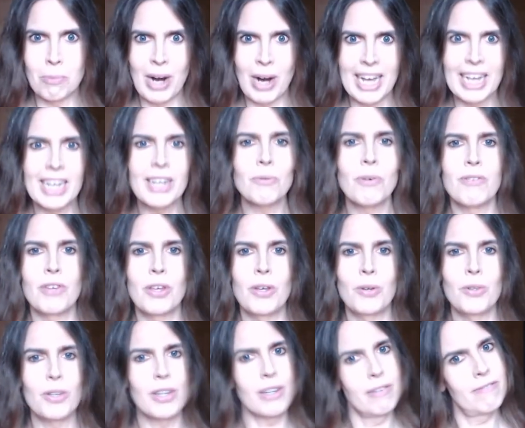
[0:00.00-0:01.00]
Break review.
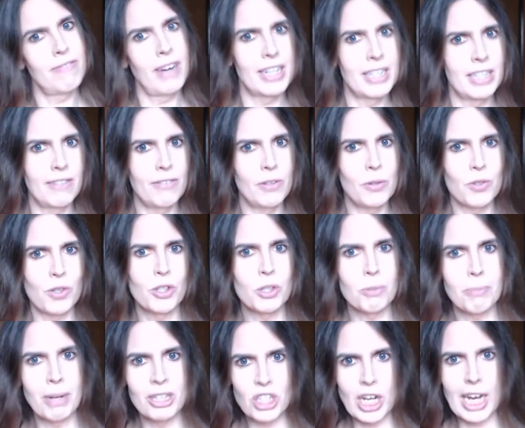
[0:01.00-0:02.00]
You can find it if you
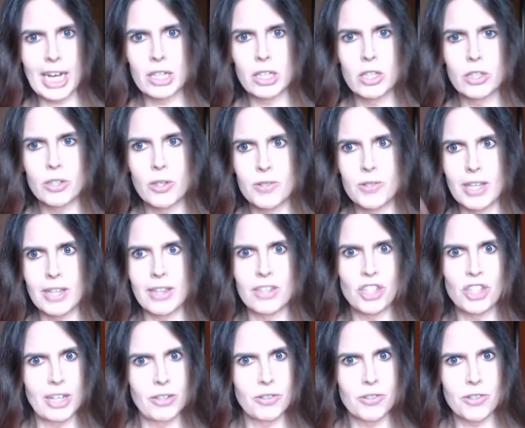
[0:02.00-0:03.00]
search my channel using the
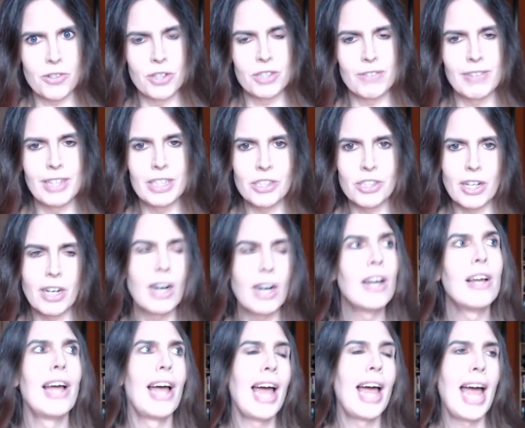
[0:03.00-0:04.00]
channel search feature.
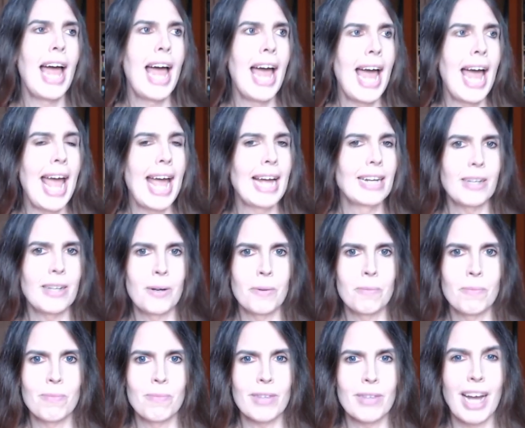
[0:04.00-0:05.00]
And
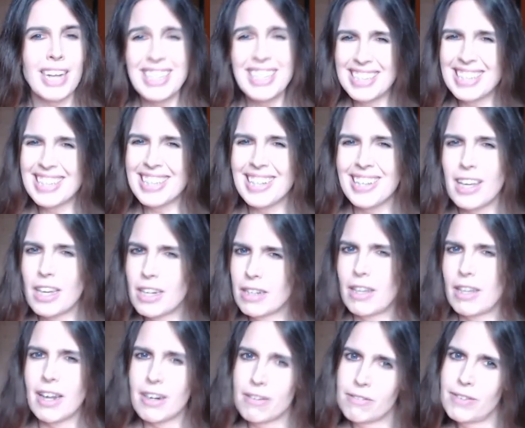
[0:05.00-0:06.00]
um, I didn't get a
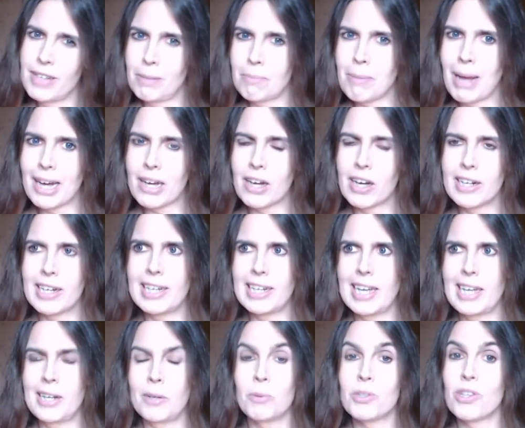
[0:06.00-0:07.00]
lot of feedback on it,
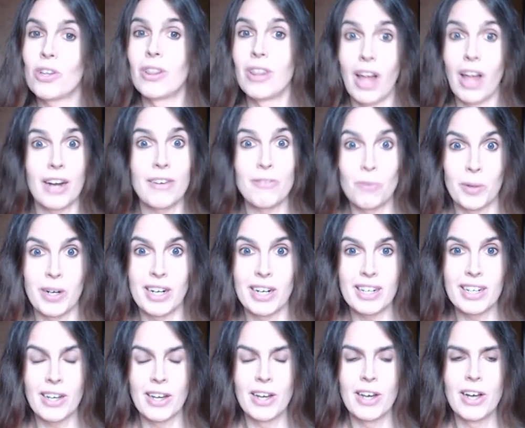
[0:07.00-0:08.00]
and it was a lot of
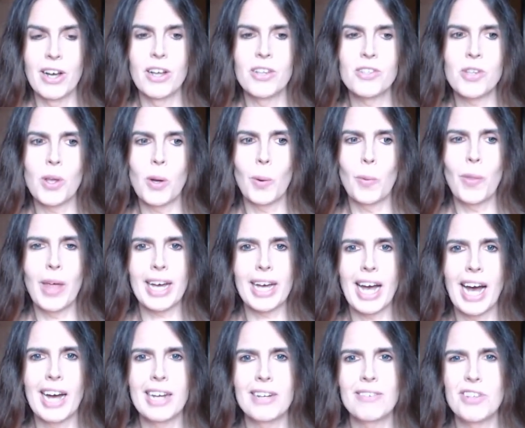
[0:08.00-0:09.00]
work. So that
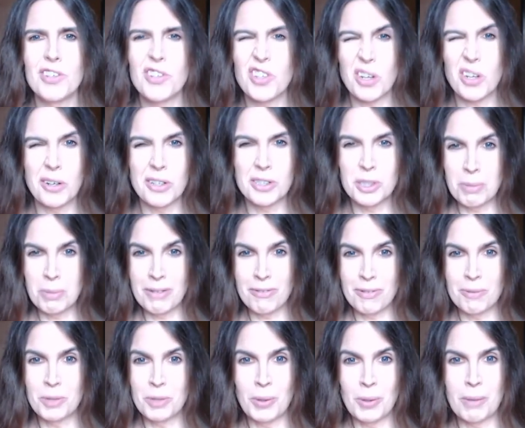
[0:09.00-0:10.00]
kind of discouraged me
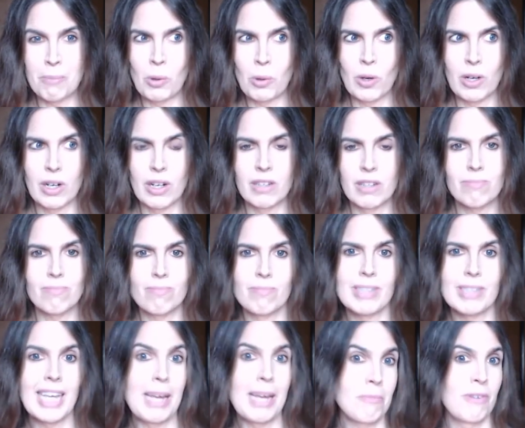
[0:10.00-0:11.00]
from doing more
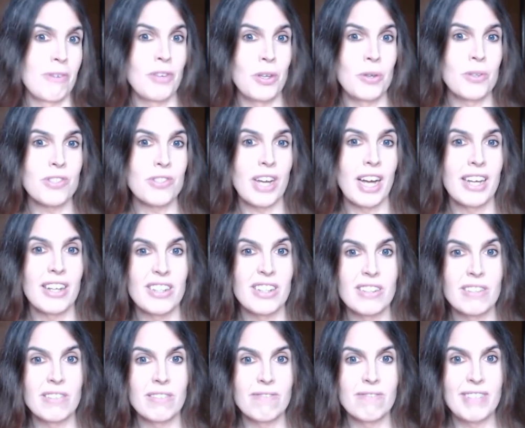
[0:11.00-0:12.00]
game review
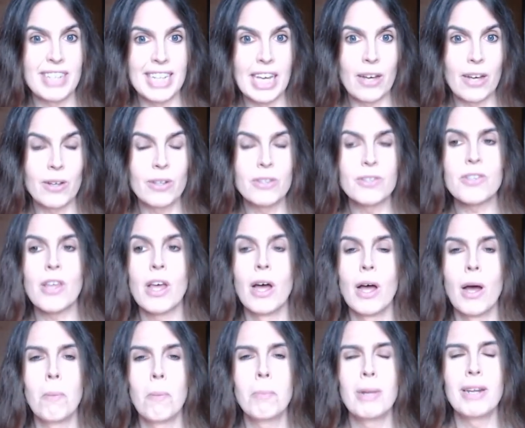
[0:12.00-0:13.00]
style videos.
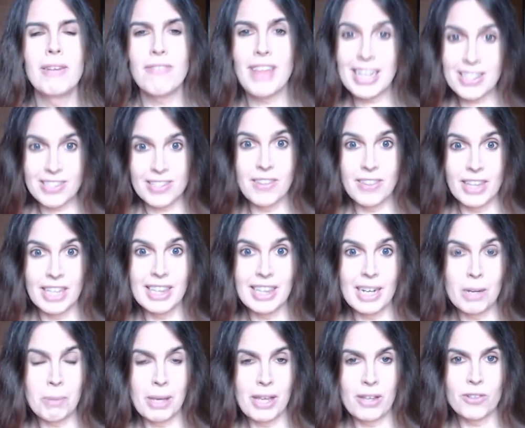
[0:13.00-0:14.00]
But if that's something
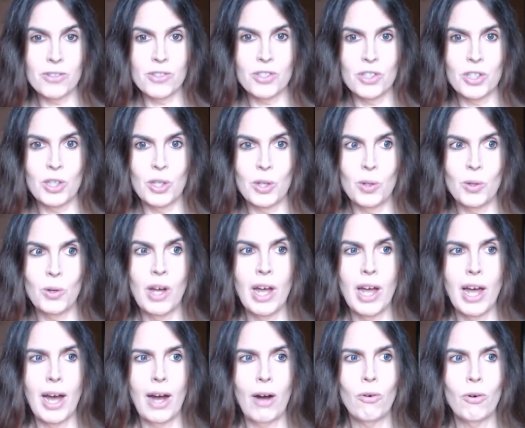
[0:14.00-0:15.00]
that appeals to you,
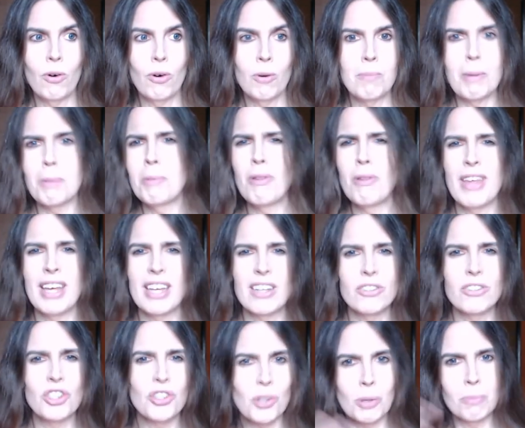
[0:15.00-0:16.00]
or maybe
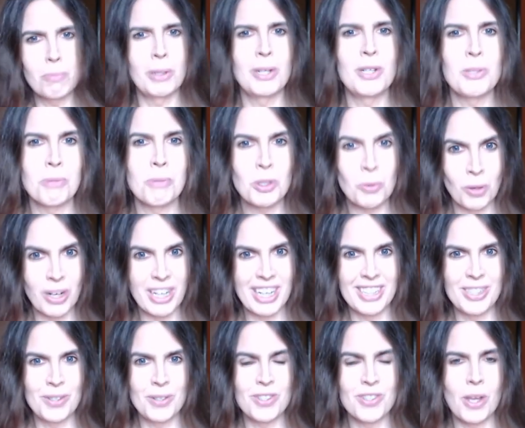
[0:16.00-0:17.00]
think just don't put as much work
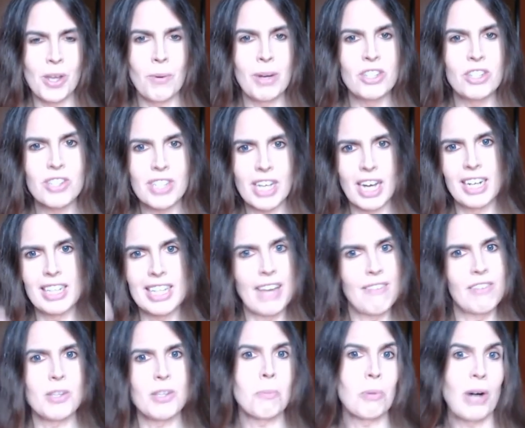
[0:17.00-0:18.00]
into it, Zoe, just kind of
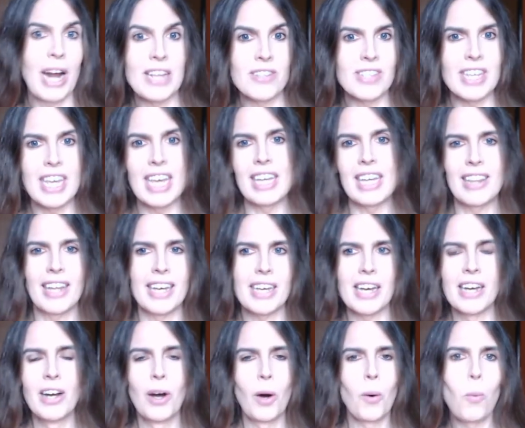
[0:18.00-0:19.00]
give us a pricey and
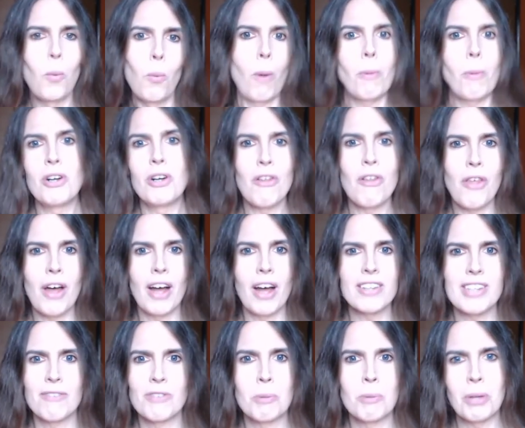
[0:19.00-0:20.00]
like what were your
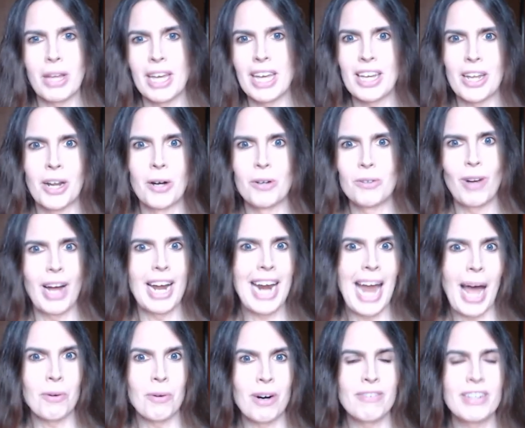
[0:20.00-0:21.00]
thoughts after playing, you know, an
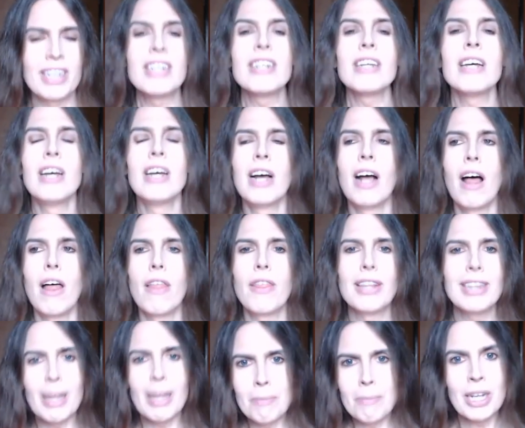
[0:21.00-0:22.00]
hour of it,
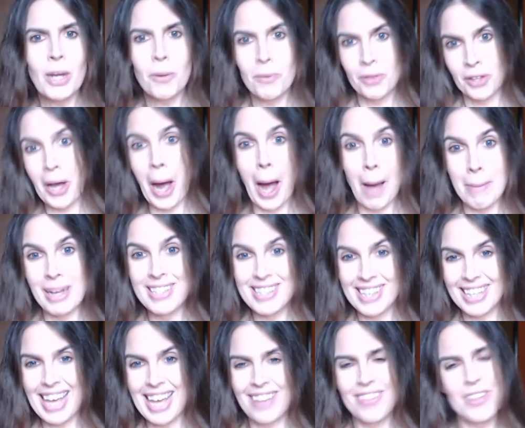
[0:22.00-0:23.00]
then let me know in the comments.
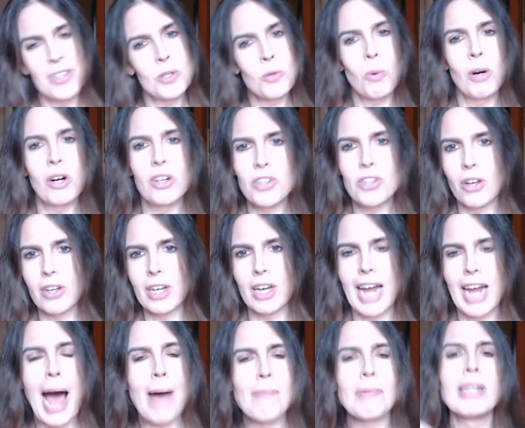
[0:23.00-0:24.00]
Again, this is where it's all got
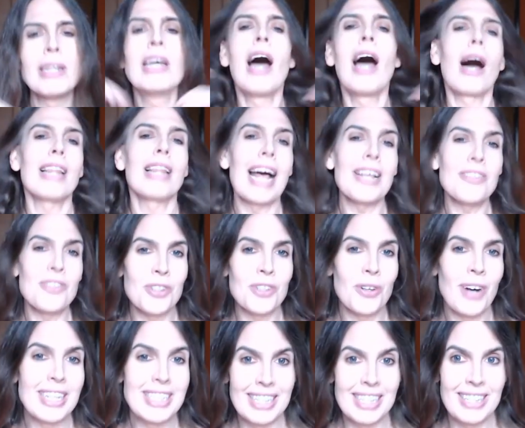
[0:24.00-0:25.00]
to happen. Last
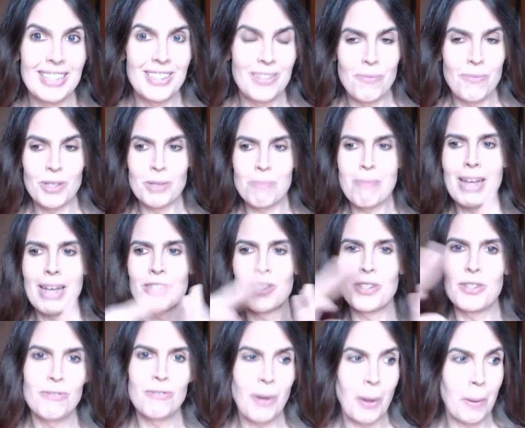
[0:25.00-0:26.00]
year I did this
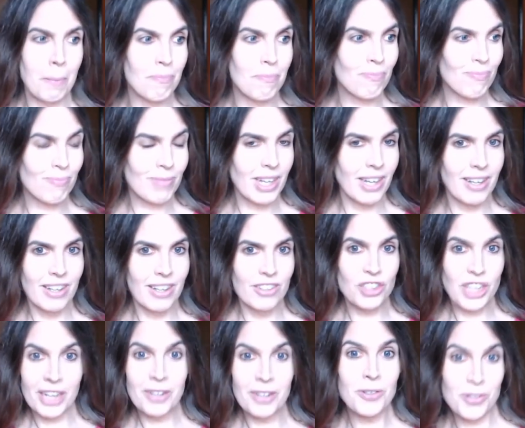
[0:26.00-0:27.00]
massive um,
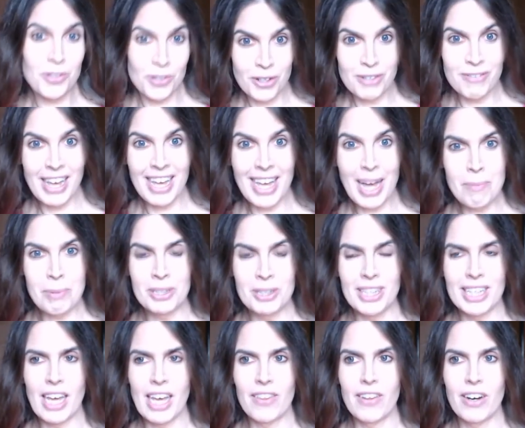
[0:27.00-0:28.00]
channel survey I put
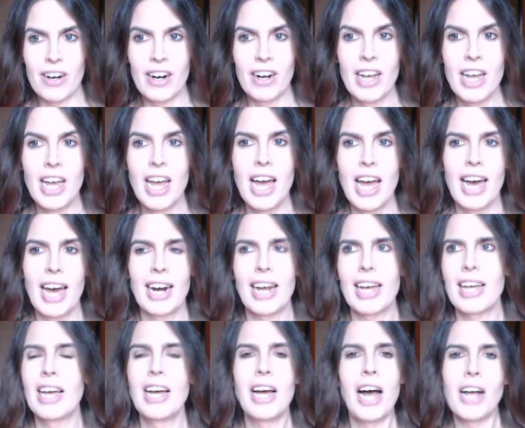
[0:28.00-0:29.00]
together, and
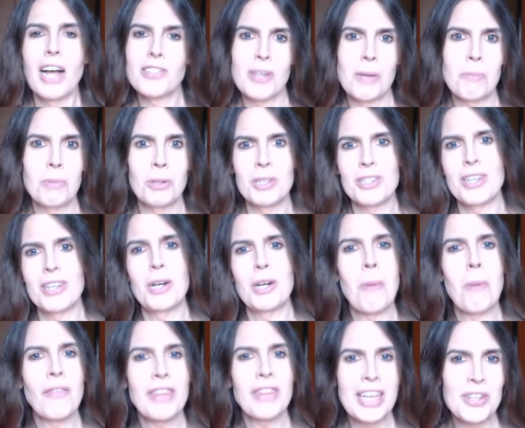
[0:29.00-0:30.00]
I assembled, to set it
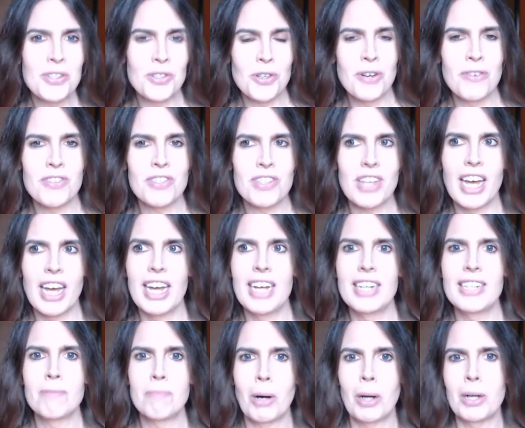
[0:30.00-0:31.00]
up on the eServe
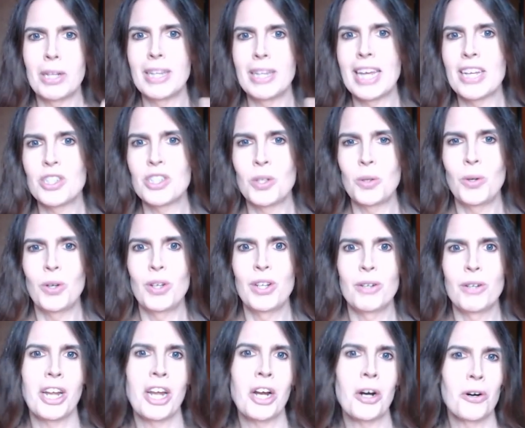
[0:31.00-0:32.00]
site and put a link to it
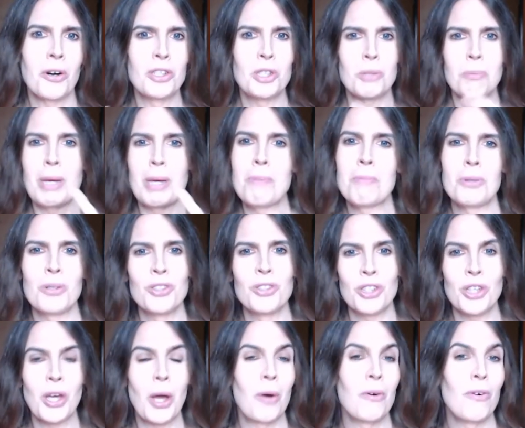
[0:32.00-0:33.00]
and encouraged people
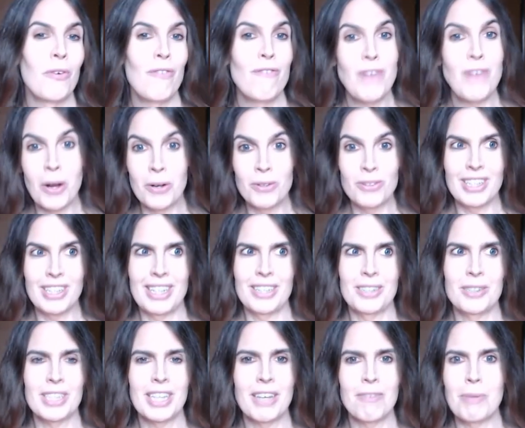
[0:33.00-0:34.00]
to go vote
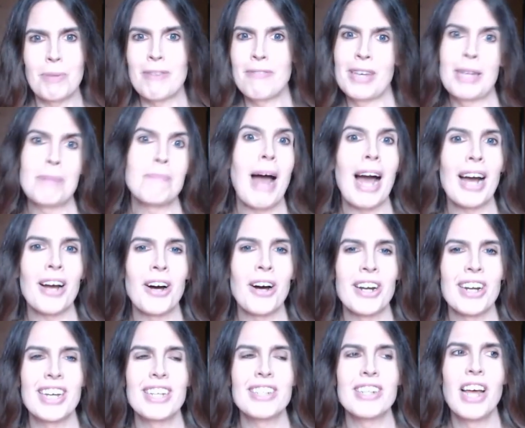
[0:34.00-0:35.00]
and give me feedback
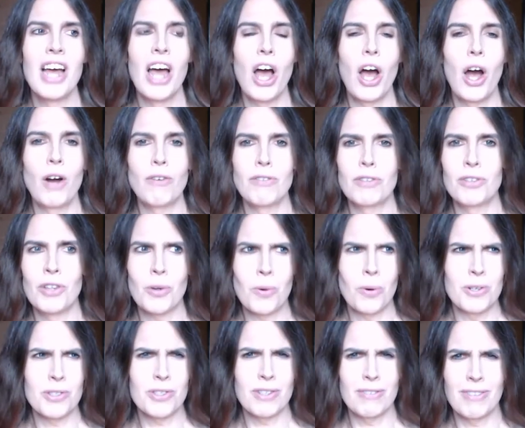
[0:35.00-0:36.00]
on it over the
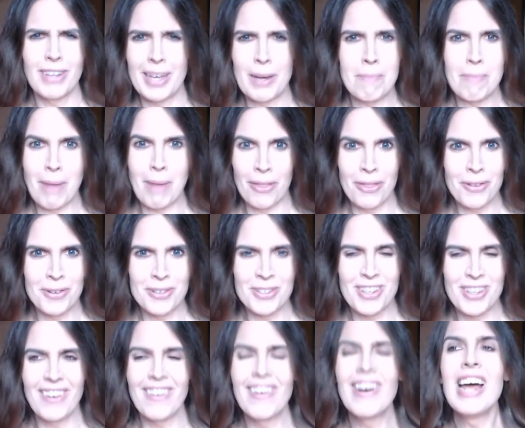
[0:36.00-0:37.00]
course of like a month or
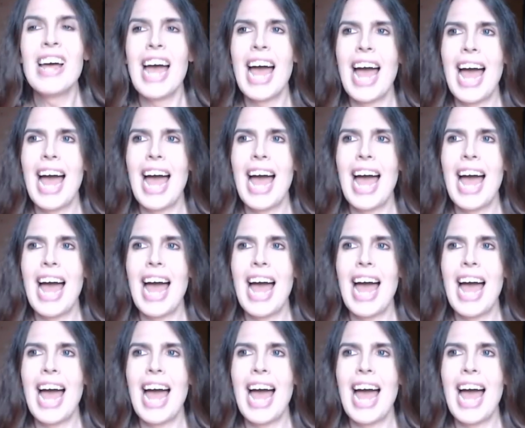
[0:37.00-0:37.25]
so.